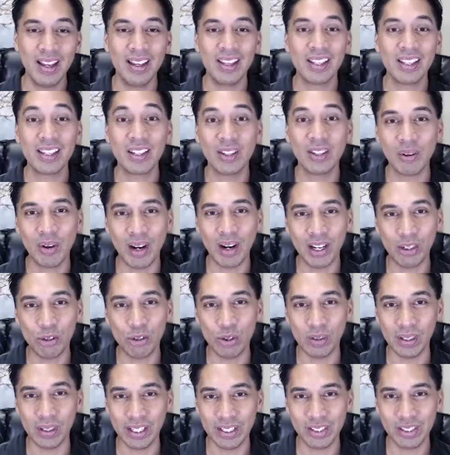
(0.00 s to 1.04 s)

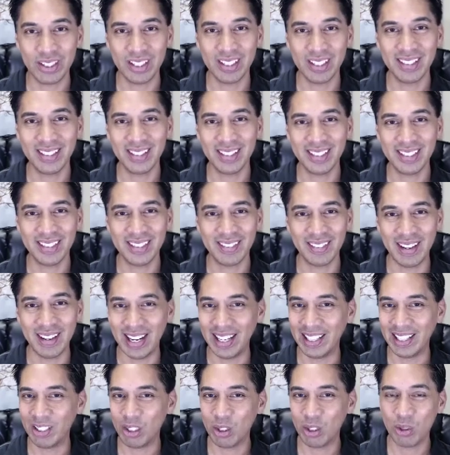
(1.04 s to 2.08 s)
Congratulations, right?
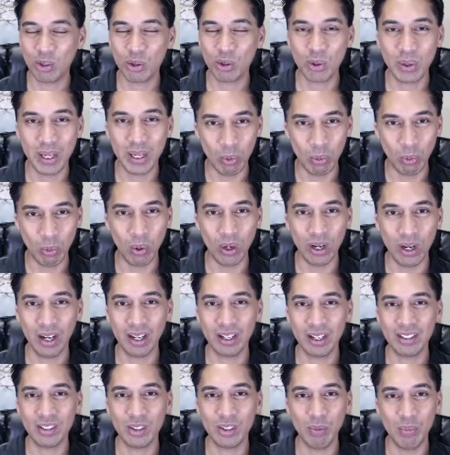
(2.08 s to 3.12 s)
Great work.
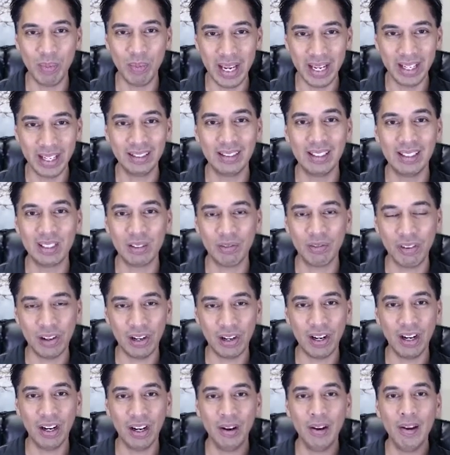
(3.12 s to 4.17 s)
You made it this
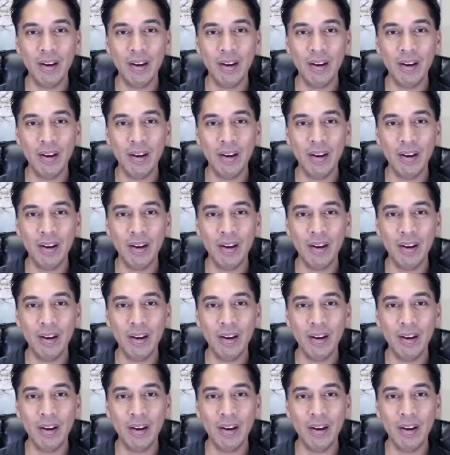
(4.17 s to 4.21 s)
far.